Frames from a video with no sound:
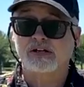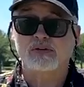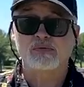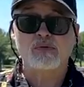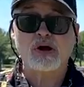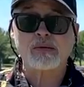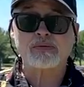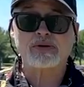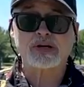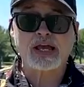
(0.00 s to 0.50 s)

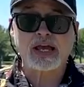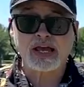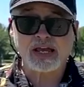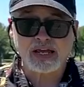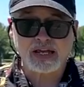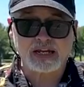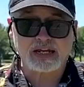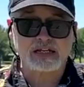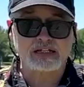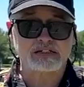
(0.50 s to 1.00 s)
Robert
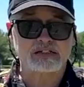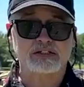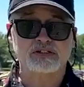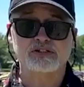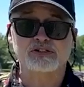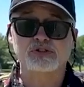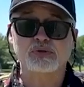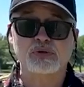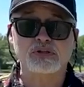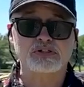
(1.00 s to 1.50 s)
Hayes and
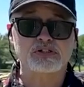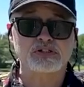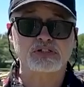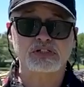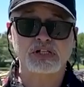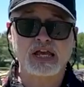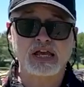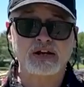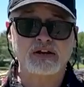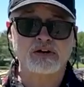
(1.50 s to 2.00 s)
George
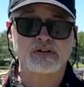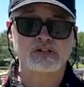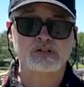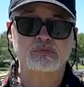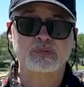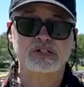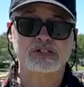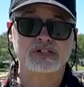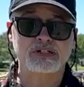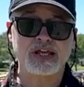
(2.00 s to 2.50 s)
Stano,
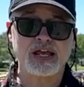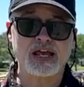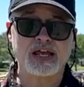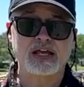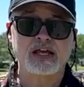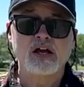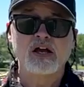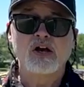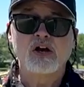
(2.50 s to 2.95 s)
but today